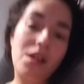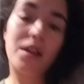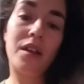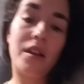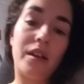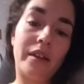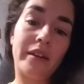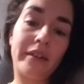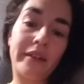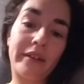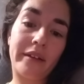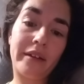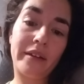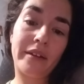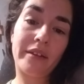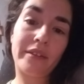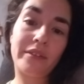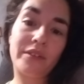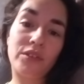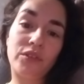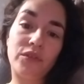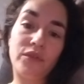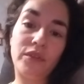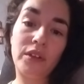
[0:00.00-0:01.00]
And I gotta
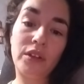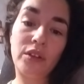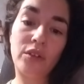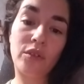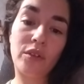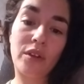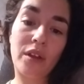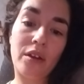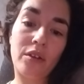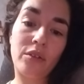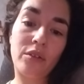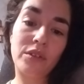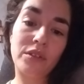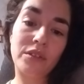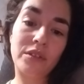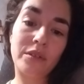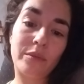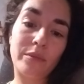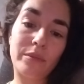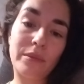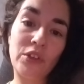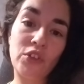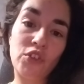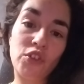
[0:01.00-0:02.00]
end this video now because
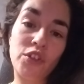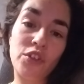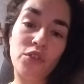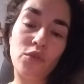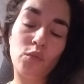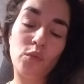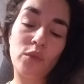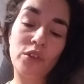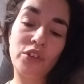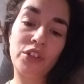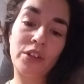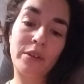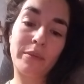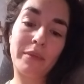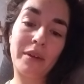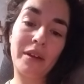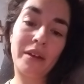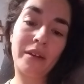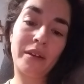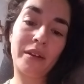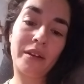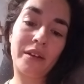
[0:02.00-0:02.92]
I'm reaching my